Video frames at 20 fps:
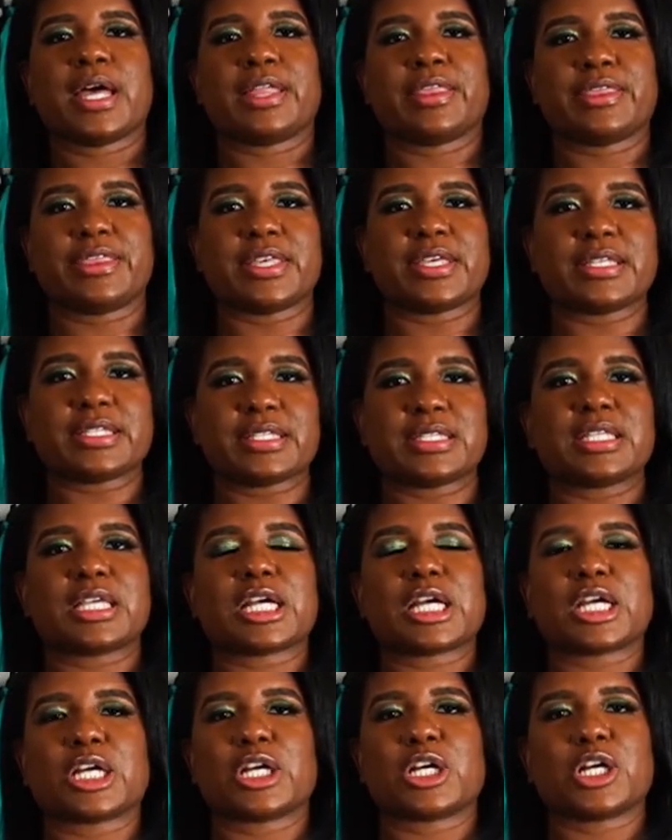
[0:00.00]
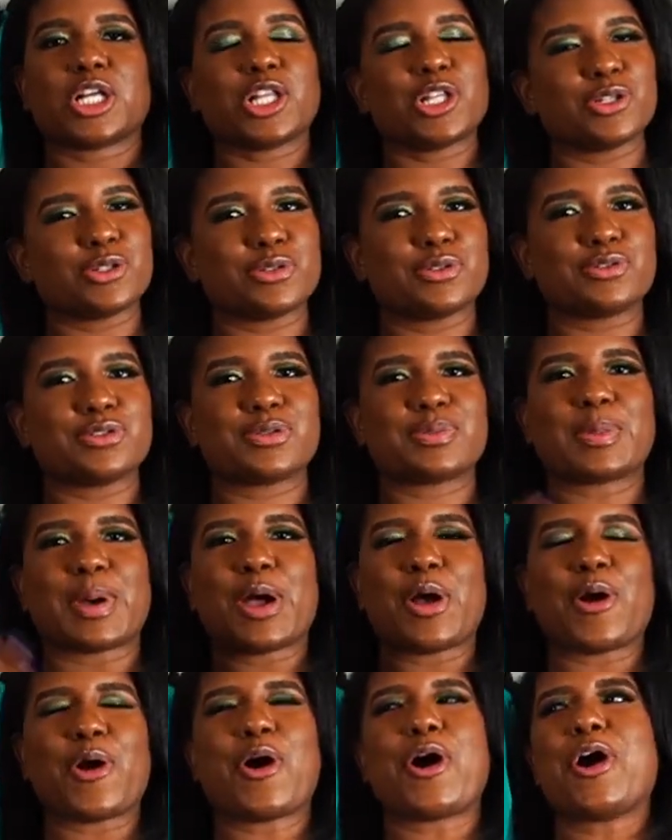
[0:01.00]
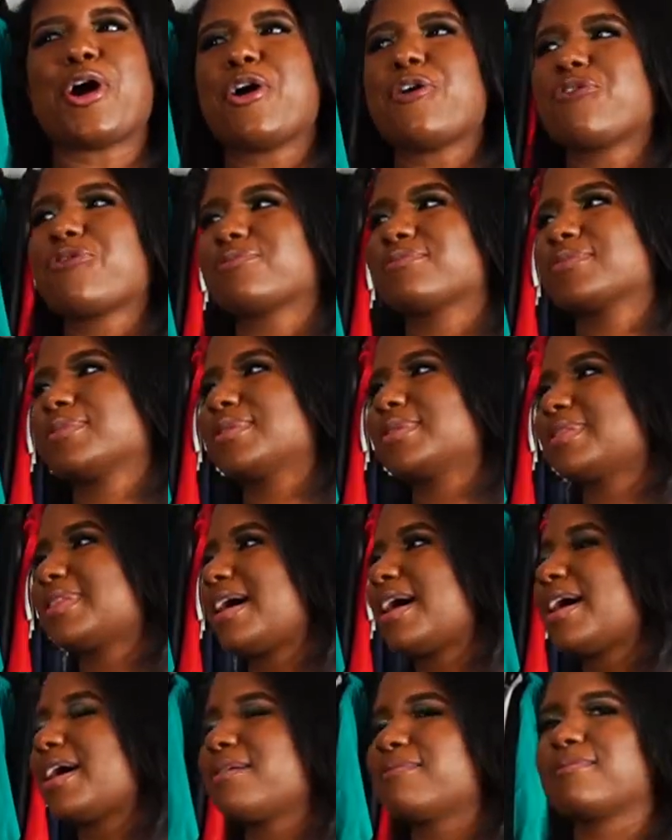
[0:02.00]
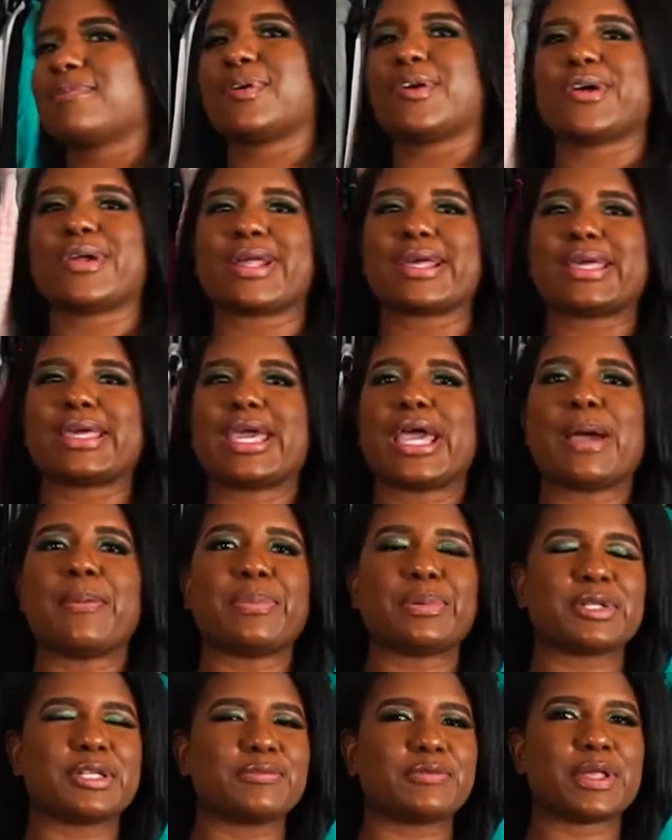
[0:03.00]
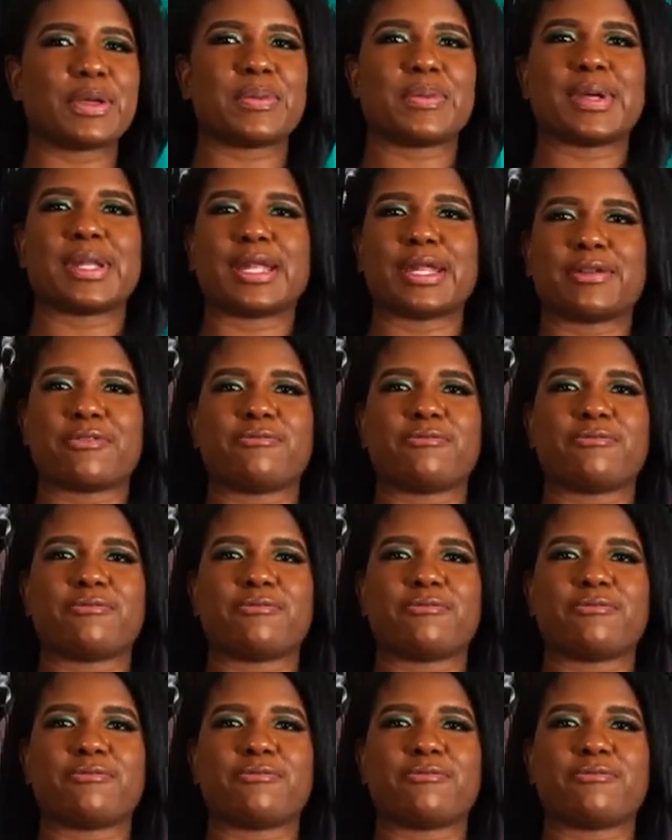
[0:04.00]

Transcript: this concludes my haul from Stein Mart. I can't believe they went out